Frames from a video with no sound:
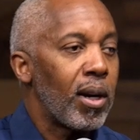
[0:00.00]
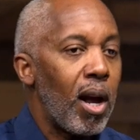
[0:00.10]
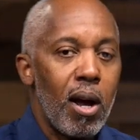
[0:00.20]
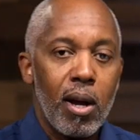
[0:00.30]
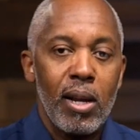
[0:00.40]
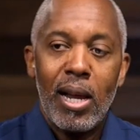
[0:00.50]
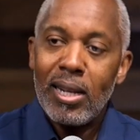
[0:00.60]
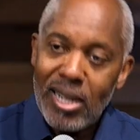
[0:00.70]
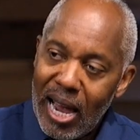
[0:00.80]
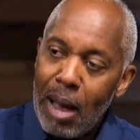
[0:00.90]
God,
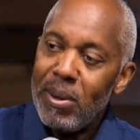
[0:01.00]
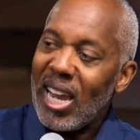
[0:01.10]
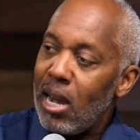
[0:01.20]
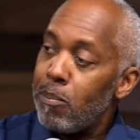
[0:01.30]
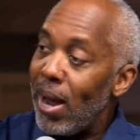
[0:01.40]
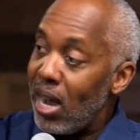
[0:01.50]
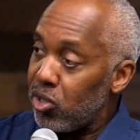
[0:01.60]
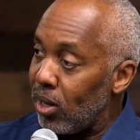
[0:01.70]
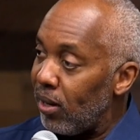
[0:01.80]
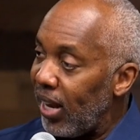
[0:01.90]
yeah, I became
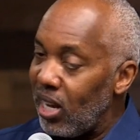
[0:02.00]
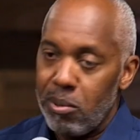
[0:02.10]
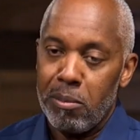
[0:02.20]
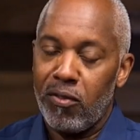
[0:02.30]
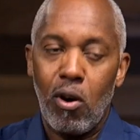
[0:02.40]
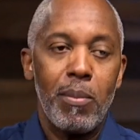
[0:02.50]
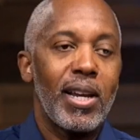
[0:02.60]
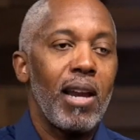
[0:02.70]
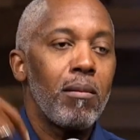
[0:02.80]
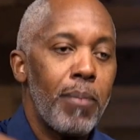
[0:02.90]
pastor later, but before I
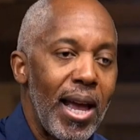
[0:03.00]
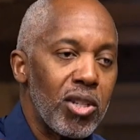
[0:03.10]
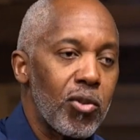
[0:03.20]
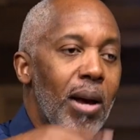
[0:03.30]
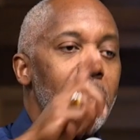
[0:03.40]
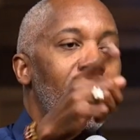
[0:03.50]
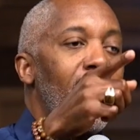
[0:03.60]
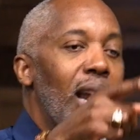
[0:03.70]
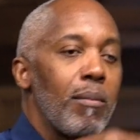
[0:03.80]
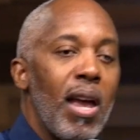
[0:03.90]
became pastor, I
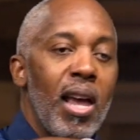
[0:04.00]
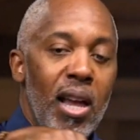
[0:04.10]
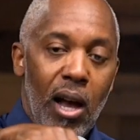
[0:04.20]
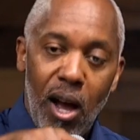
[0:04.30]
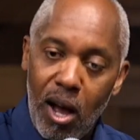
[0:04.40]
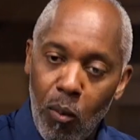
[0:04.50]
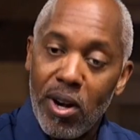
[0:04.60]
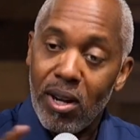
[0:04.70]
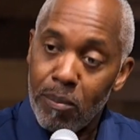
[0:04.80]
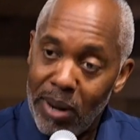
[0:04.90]
became one
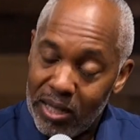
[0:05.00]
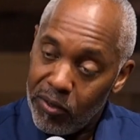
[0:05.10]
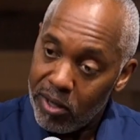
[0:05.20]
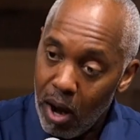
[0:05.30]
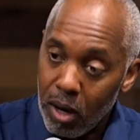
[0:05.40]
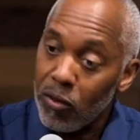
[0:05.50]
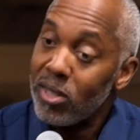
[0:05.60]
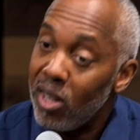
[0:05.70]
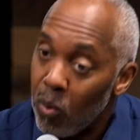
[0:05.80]
of the best photographers in the